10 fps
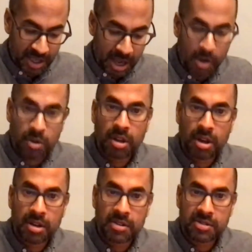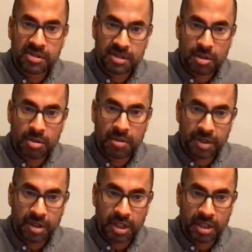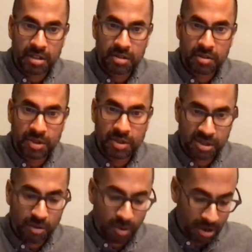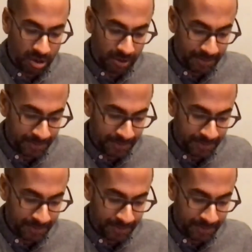our lungs slowly filling with salt water.